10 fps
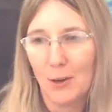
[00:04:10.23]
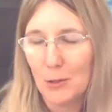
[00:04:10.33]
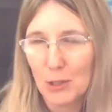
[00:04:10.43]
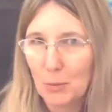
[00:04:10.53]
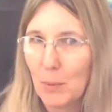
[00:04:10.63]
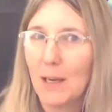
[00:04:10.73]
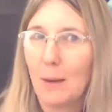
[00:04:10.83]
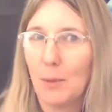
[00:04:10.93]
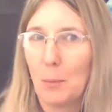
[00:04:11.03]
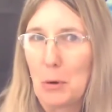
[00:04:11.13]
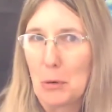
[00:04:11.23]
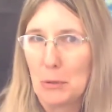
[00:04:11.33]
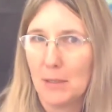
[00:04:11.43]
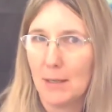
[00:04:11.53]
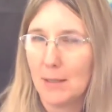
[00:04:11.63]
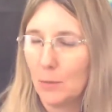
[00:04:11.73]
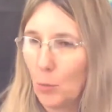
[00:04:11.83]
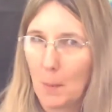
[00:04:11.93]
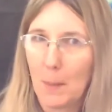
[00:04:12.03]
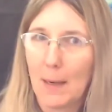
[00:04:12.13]
speed up the process and
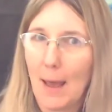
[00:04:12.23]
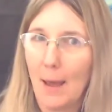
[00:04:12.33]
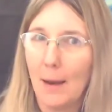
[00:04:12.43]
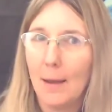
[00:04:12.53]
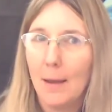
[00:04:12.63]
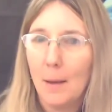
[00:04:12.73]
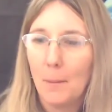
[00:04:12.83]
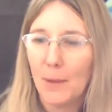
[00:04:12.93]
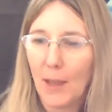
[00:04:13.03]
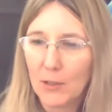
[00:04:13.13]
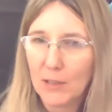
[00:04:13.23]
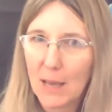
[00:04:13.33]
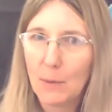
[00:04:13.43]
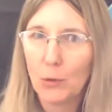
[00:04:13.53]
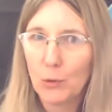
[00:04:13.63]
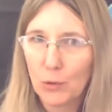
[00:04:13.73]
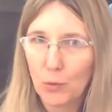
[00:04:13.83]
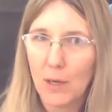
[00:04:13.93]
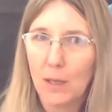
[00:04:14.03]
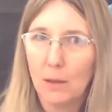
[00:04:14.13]
whip it out. But those chemicals are
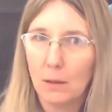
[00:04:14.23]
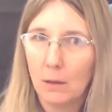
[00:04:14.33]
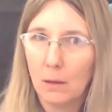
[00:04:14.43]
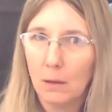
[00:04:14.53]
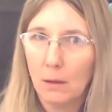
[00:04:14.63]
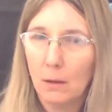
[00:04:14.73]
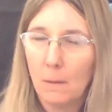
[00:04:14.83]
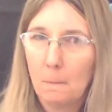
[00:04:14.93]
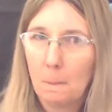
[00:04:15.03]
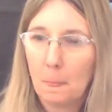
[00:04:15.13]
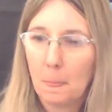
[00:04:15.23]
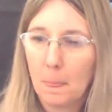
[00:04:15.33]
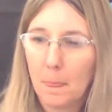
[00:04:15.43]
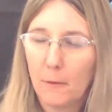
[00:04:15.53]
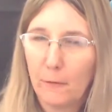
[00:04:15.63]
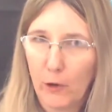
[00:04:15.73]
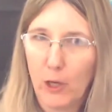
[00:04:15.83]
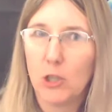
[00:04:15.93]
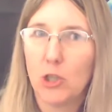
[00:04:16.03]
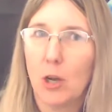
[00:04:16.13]
in the
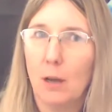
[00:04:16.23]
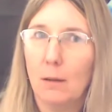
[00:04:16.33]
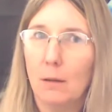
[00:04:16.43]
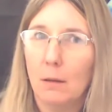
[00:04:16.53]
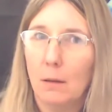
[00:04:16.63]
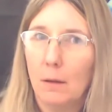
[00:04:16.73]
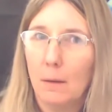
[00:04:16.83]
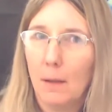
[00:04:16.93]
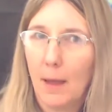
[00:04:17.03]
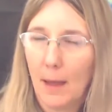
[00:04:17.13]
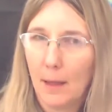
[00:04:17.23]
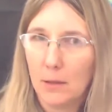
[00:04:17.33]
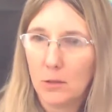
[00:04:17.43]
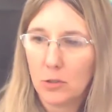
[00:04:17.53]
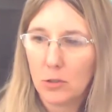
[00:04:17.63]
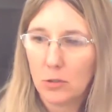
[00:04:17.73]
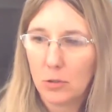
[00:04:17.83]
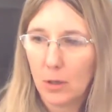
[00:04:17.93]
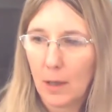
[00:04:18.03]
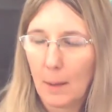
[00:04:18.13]
furniture and
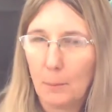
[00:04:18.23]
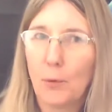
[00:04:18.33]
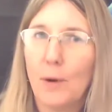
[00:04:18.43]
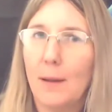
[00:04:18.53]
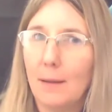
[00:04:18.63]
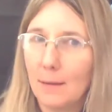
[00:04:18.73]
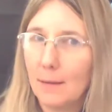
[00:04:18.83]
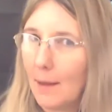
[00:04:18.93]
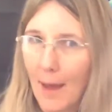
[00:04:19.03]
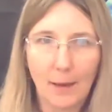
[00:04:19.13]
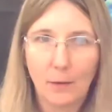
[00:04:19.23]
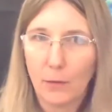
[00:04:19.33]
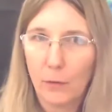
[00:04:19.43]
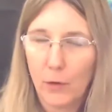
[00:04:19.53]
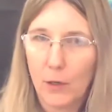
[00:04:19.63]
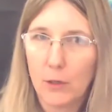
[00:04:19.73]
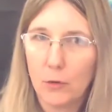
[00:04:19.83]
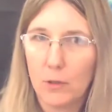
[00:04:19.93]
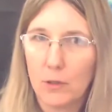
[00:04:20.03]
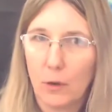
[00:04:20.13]
breathe out of the furniture
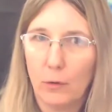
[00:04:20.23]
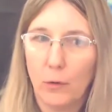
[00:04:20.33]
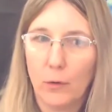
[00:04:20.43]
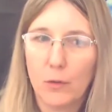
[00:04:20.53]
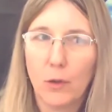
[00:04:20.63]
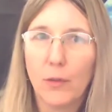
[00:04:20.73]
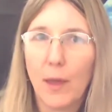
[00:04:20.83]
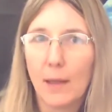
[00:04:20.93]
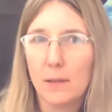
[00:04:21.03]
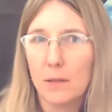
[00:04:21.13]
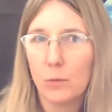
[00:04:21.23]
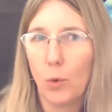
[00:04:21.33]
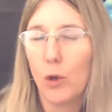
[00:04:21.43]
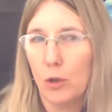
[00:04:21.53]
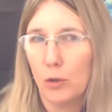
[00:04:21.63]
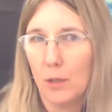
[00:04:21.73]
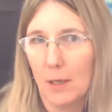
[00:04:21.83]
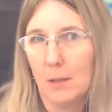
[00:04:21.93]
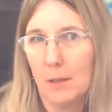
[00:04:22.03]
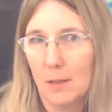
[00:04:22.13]
and so forth. So that's what you
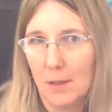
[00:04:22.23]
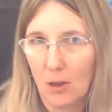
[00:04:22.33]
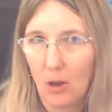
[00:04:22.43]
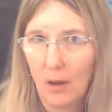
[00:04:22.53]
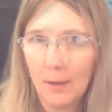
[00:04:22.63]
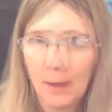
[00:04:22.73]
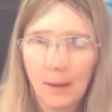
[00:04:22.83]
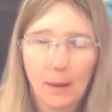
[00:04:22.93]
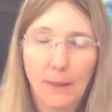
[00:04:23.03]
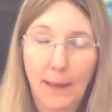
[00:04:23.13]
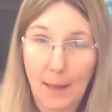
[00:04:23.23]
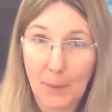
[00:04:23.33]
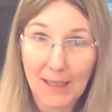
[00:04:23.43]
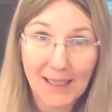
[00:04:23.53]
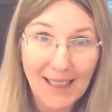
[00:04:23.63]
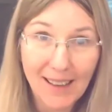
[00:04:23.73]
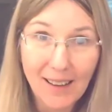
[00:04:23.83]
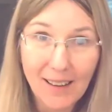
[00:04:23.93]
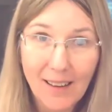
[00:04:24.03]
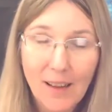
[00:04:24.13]
need to decide. They come in
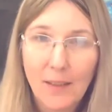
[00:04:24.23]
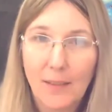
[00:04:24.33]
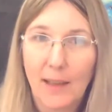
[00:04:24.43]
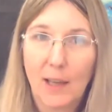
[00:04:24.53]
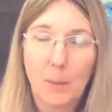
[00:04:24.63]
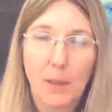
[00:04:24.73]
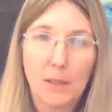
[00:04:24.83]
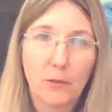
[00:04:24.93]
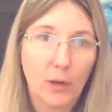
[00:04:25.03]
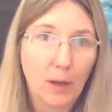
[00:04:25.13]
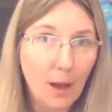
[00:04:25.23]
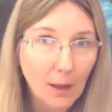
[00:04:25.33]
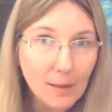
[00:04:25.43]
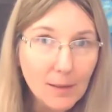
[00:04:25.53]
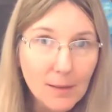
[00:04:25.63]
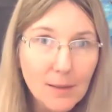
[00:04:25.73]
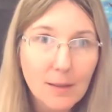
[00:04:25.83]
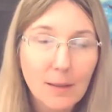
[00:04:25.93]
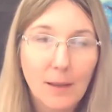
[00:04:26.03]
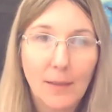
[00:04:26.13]
clear, they come in different
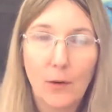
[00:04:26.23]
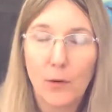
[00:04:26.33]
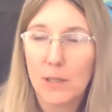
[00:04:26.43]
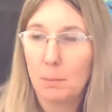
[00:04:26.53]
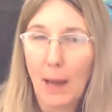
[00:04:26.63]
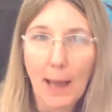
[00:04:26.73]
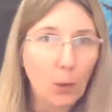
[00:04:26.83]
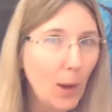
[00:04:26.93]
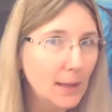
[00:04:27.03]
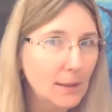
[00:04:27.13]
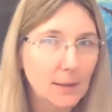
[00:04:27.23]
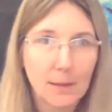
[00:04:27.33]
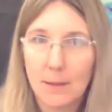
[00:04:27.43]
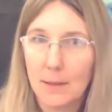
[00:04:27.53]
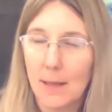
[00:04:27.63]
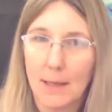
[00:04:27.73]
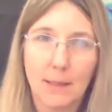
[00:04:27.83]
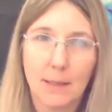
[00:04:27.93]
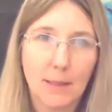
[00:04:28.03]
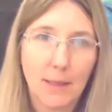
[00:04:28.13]
colours. There is black waxes,
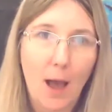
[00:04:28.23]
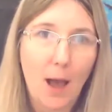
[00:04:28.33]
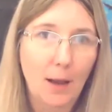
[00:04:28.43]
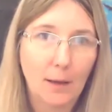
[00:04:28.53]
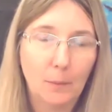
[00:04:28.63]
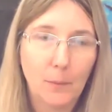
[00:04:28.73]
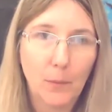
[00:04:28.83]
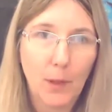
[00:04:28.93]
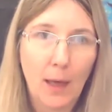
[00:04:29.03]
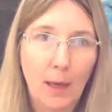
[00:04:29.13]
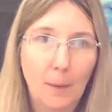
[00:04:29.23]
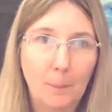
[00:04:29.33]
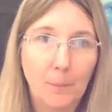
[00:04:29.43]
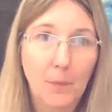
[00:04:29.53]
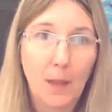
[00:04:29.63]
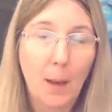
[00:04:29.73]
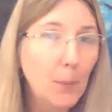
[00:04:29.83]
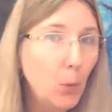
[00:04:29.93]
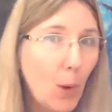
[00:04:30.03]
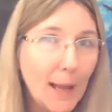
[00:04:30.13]
there's dark
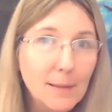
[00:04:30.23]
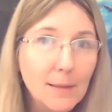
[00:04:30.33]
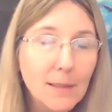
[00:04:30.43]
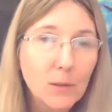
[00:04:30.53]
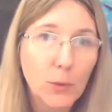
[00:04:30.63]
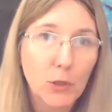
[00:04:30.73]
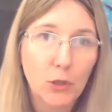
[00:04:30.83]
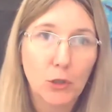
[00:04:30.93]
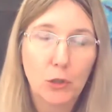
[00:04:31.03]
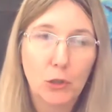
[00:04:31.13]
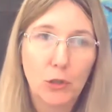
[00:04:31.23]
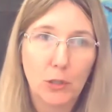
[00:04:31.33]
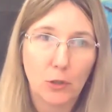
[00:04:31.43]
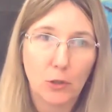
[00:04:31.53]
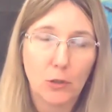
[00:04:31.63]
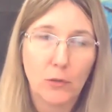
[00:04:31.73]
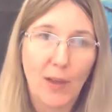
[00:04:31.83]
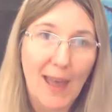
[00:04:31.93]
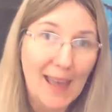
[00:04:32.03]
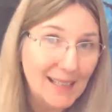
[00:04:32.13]
umber waxes, which is usually used for
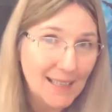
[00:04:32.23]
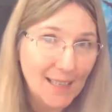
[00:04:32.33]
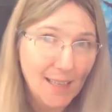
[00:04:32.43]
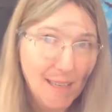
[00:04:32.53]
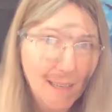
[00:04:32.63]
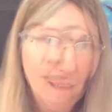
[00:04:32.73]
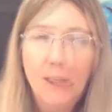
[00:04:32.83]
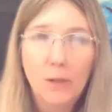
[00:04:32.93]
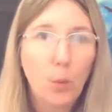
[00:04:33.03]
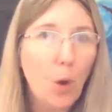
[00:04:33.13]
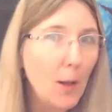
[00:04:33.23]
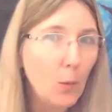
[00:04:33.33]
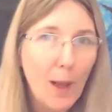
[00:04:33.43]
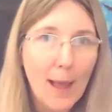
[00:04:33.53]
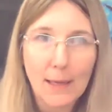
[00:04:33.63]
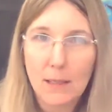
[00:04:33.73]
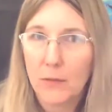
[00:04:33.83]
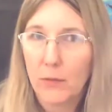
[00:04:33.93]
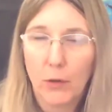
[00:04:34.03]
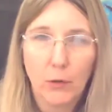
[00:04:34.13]
antiquing. There's white wax
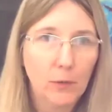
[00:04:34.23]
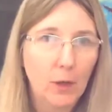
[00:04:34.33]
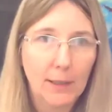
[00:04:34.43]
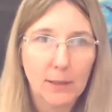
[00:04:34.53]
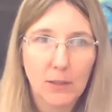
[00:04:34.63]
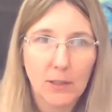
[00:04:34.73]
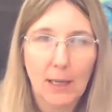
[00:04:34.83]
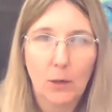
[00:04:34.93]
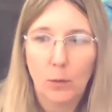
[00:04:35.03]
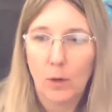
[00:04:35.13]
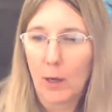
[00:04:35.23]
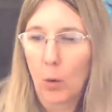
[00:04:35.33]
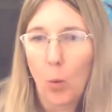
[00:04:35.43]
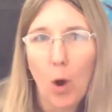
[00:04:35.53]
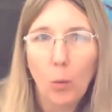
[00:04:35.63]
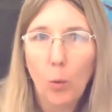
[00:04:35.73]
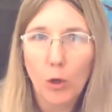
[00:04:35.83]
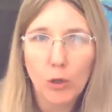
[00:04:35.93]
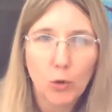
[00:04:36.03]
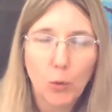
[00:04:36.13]
for to get a
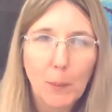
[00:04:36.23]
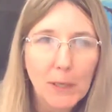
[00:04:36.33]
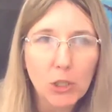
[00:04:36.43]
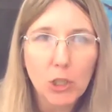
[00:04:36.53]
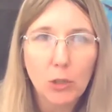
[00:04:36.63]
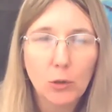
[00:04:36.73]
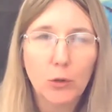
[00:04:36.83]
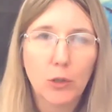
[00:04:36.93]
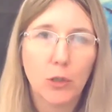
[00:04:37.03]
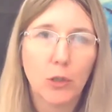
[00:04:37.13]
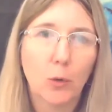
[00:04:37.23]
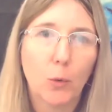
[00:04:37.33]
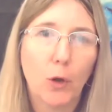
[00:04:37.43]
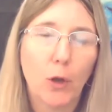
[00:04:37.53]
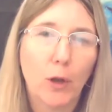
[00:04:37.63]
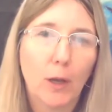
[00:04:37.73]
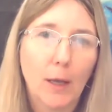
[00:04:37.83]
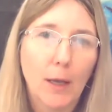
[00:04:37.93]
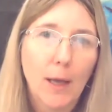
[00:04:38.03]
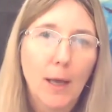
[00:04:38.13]
whitewashed or beachy look to your work.
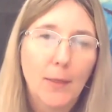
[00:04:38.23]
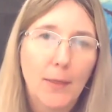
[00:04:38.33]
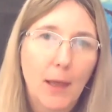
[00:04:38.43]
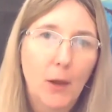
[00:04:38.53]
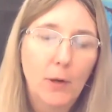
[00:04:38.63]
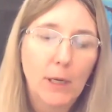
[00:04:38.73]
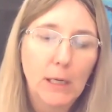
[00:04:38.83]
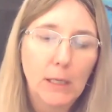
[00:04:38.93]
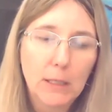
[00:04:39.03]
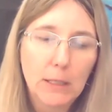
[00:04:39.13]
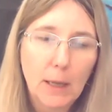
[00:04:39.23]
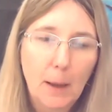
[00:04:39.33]
There's